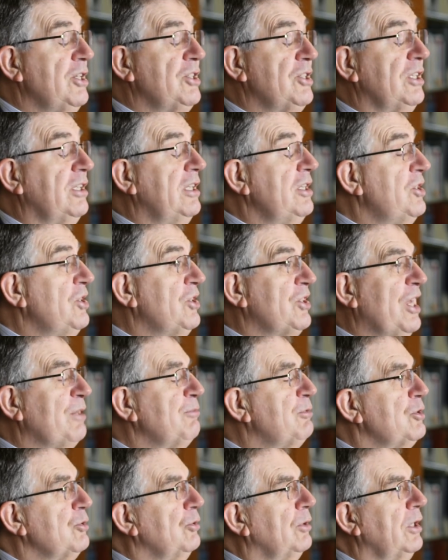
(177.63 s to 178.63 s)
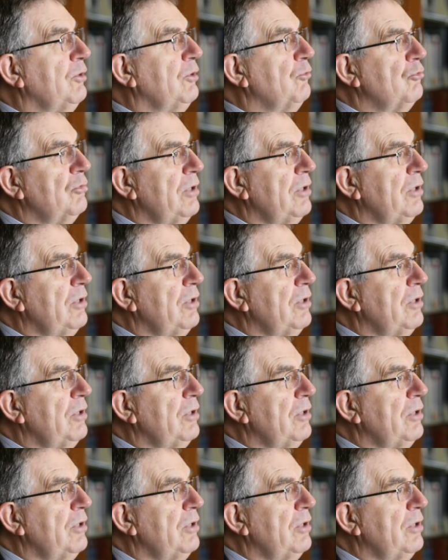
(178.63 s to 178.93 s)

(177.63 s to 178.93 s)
He said, this is absolutely